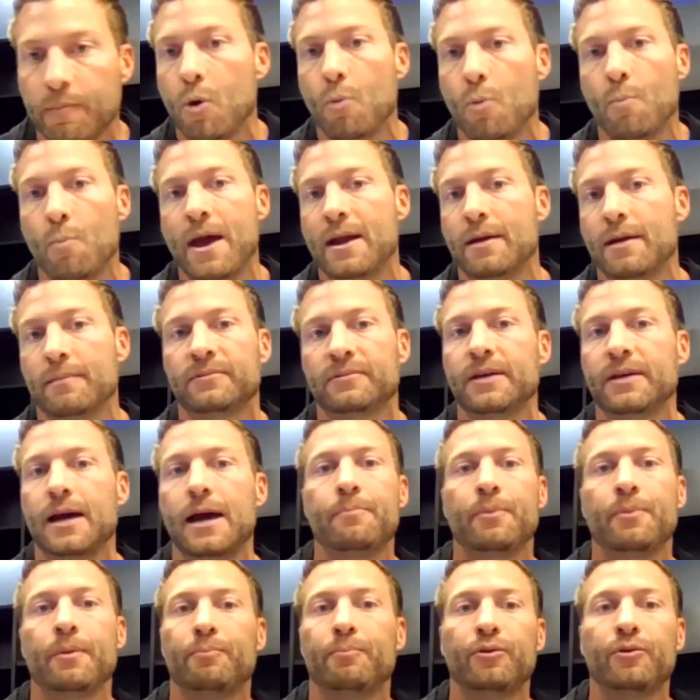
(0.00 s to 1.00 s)
momentum
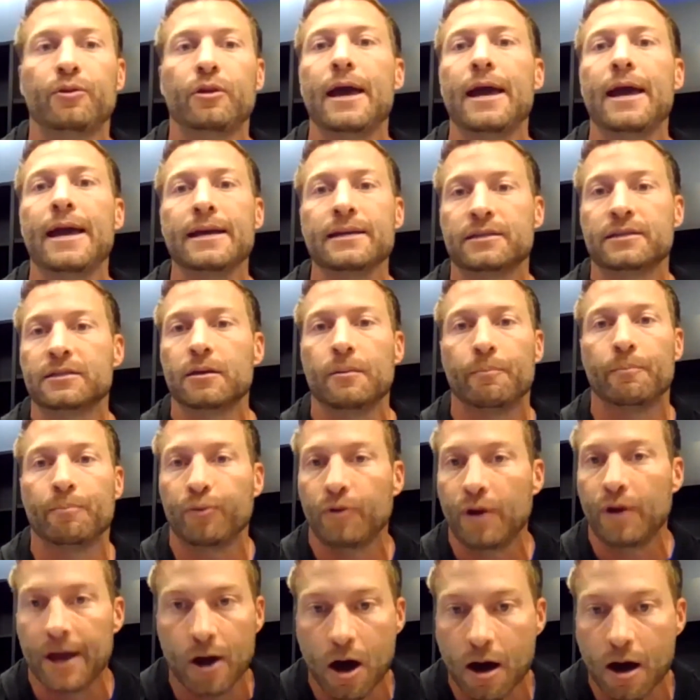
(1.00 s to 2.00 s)
type of plays to
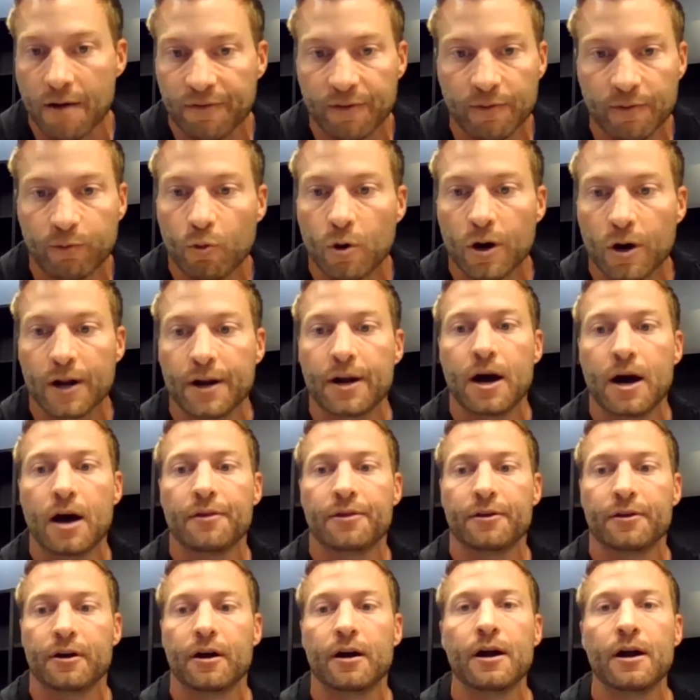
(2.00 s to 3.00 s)
play off of one
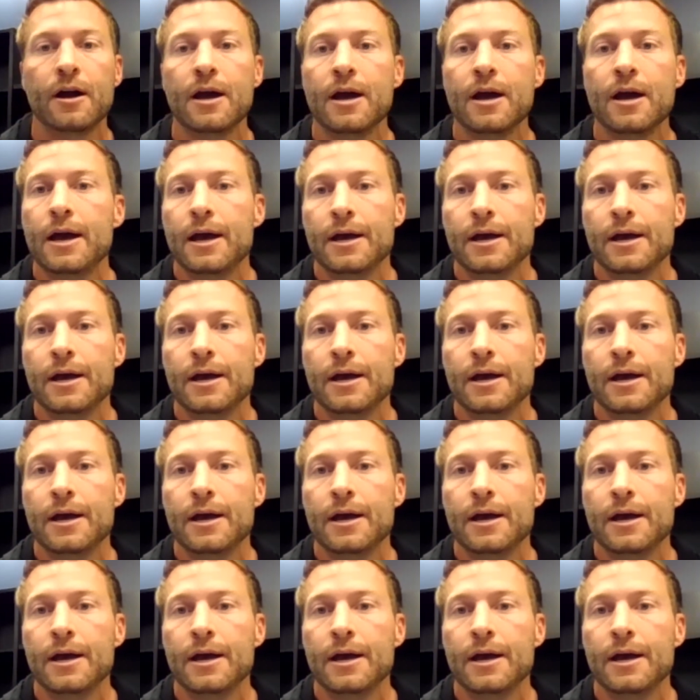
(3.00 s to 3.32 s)
another,